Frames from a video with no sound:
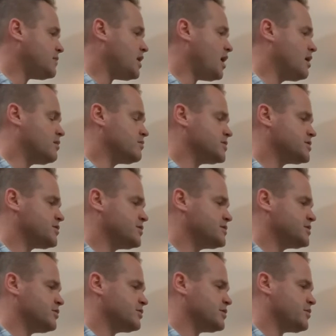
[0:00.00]
I'm just trying
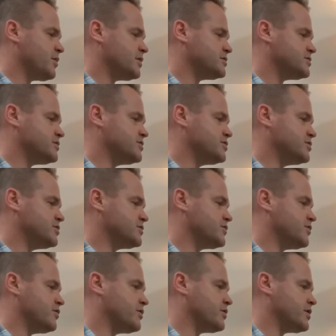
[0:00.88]
to see what the most
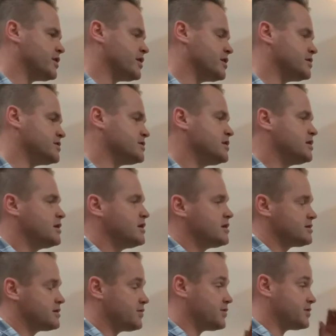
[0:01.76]
useful thing is.
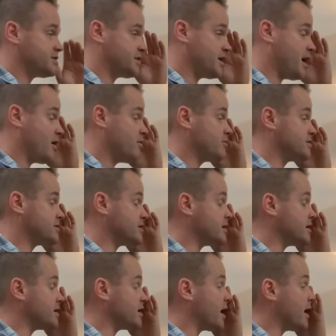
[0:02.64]
So if you start with
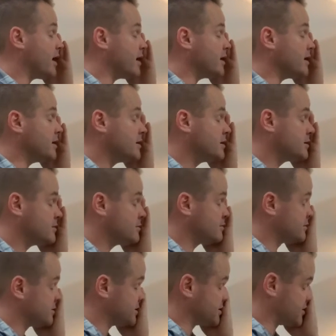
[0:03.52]
D and A,
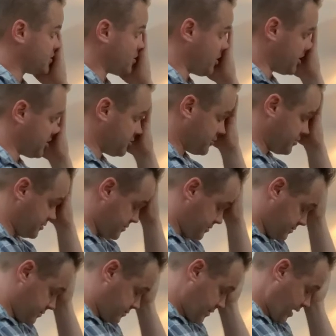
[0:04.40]
which is quite good,
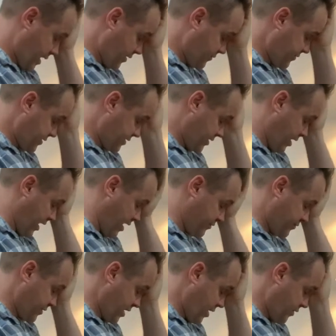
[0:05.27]

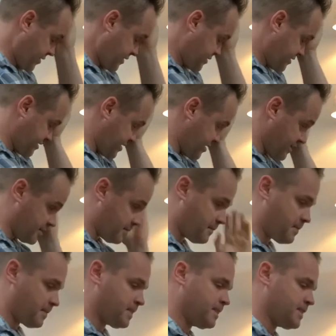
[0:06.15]
after knowing C,
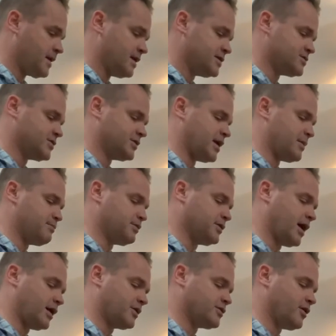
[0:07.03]
it's got that
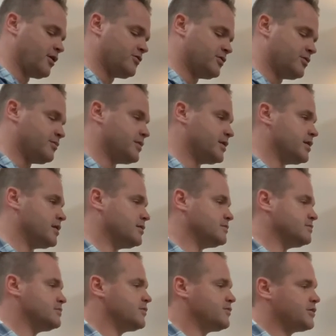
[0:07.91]
black note in the middle.
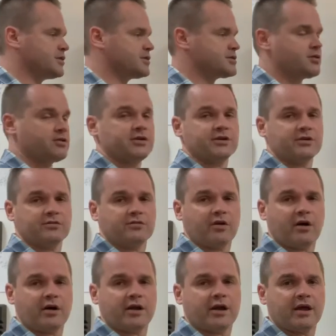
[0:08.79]
If you just look at your
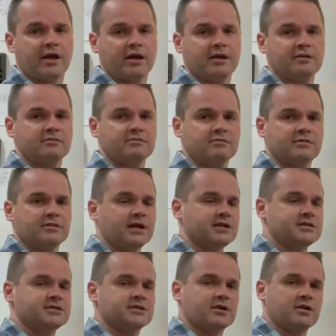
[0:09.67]
right hand,
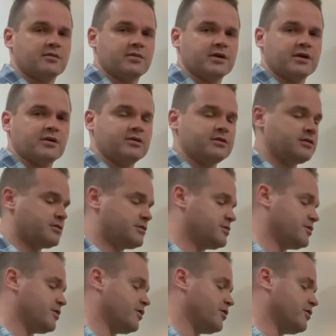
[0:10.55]
that's going to be on your
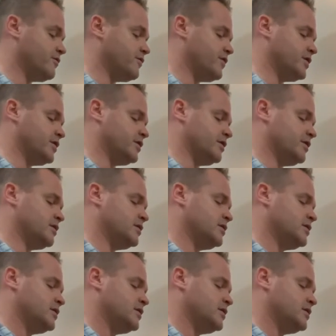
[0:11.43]
3rd finger.